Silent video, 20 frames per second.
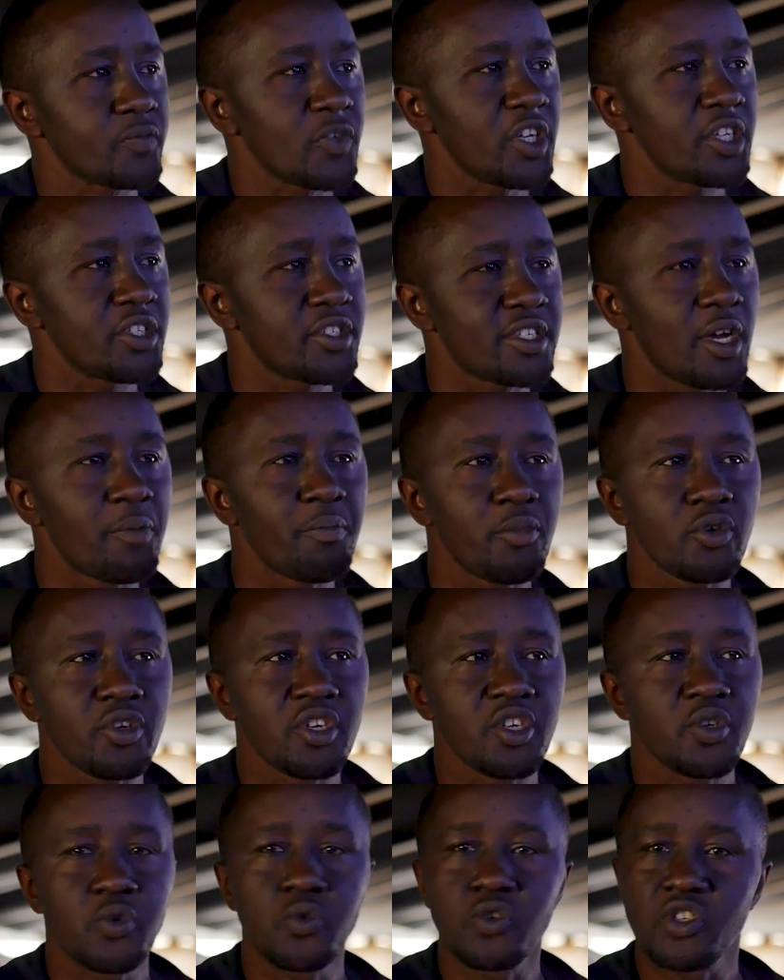somebody
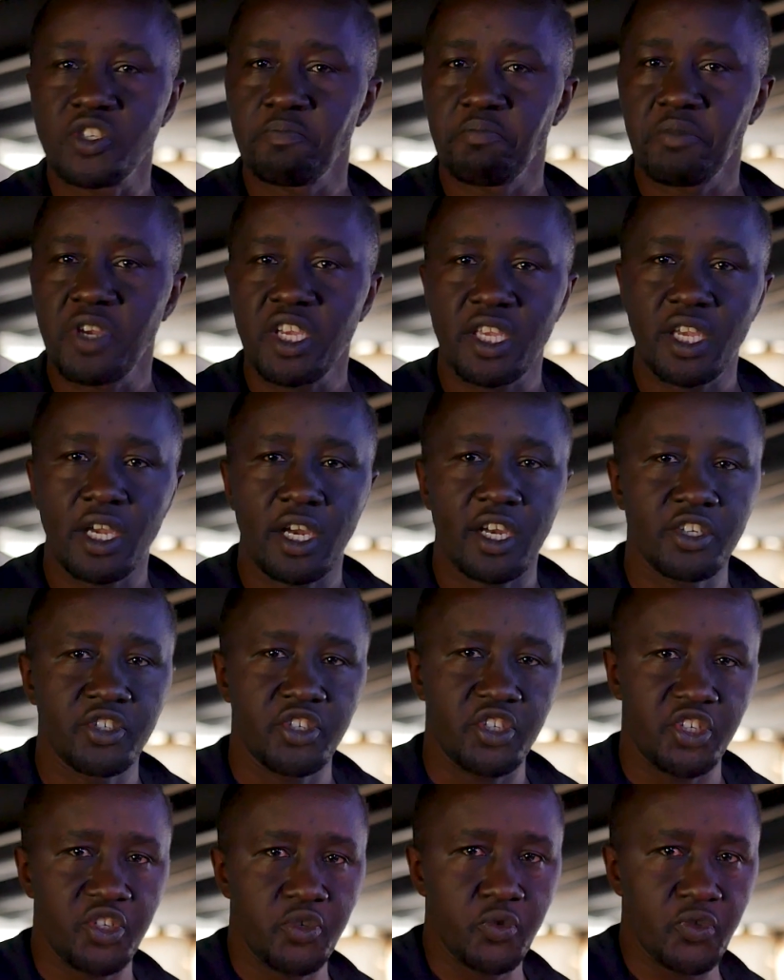who's making a
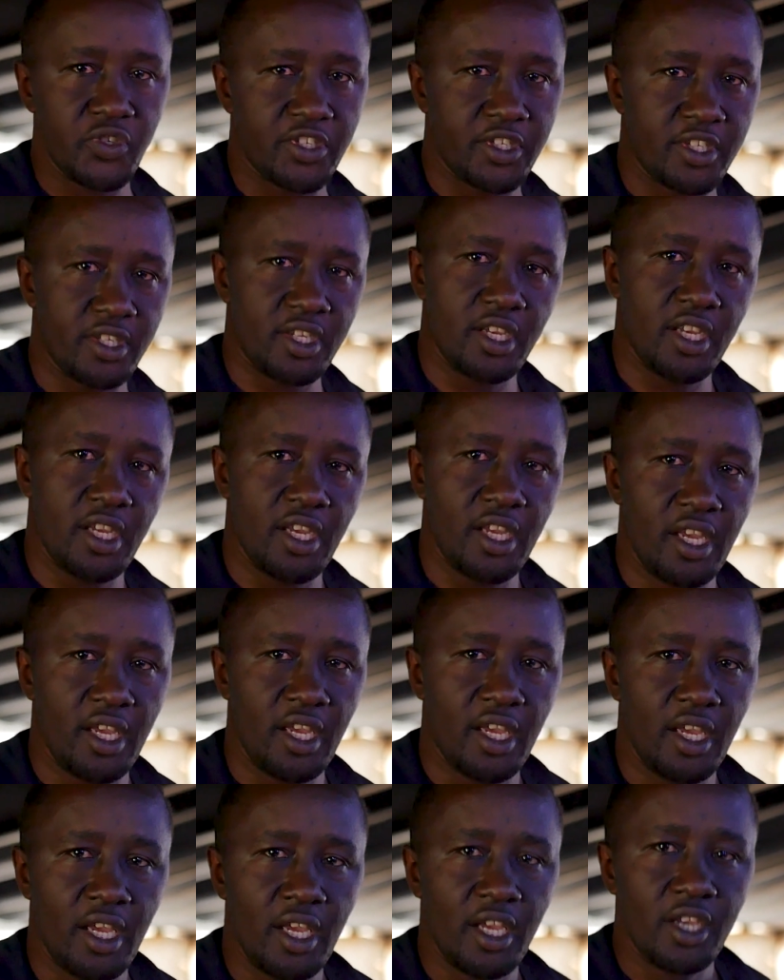juice.
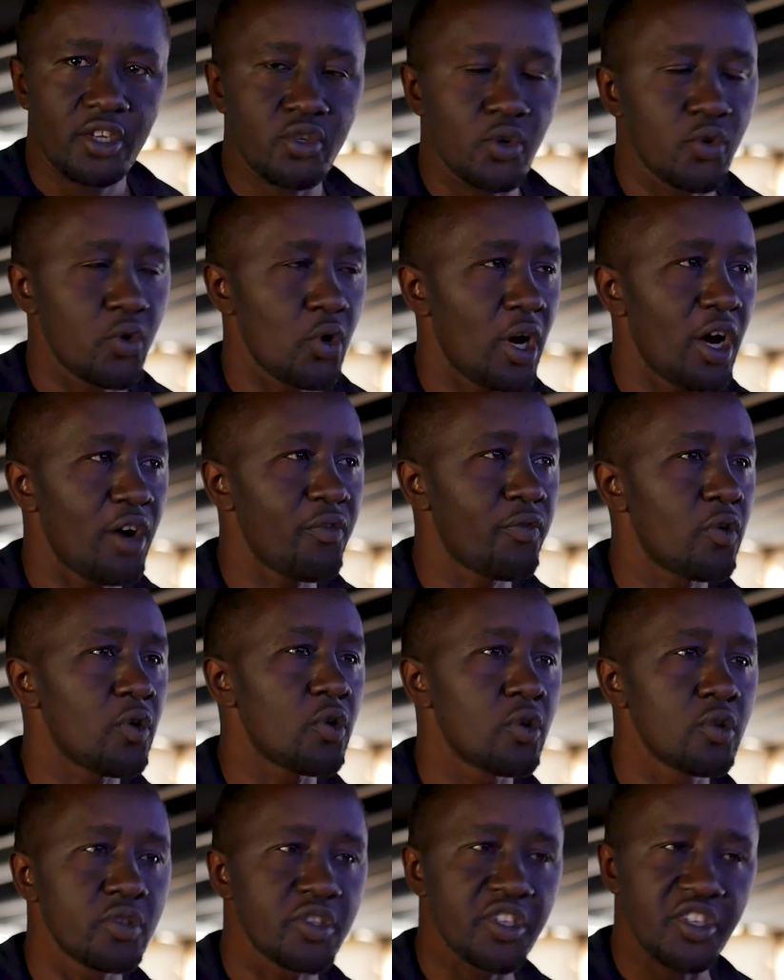So you have
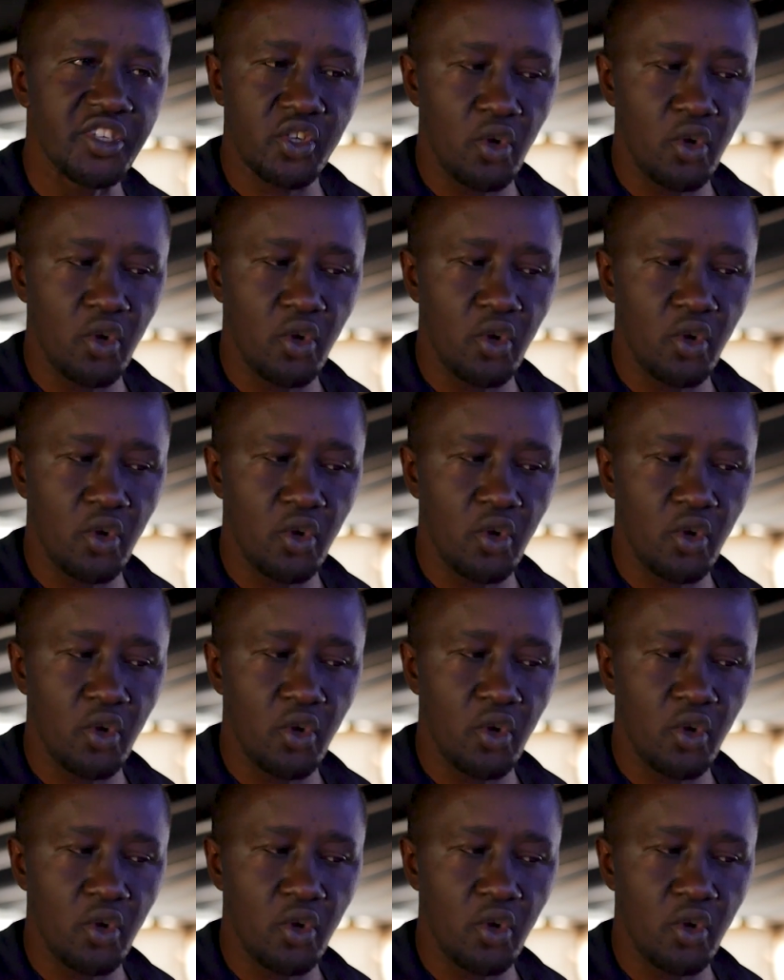all these